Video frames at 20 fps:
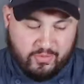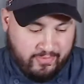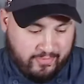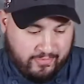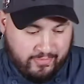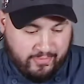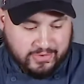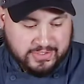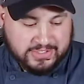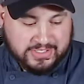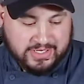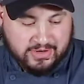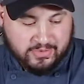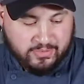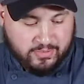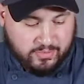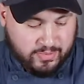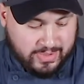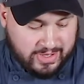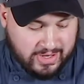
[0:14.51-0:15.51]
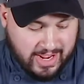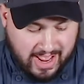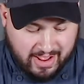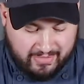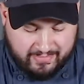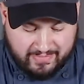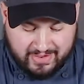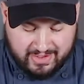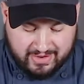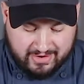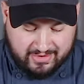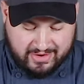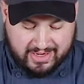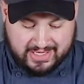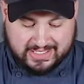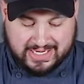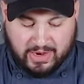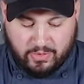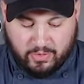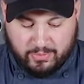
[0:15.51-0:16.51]
first thing we have here is
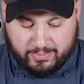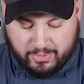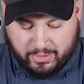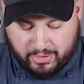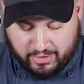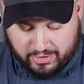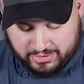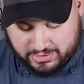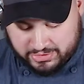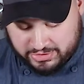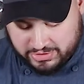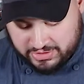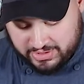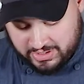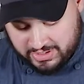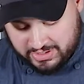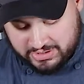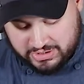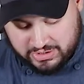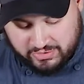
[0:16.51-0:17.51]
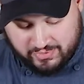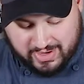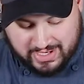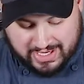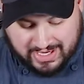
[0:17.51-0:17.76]
our perch. It's already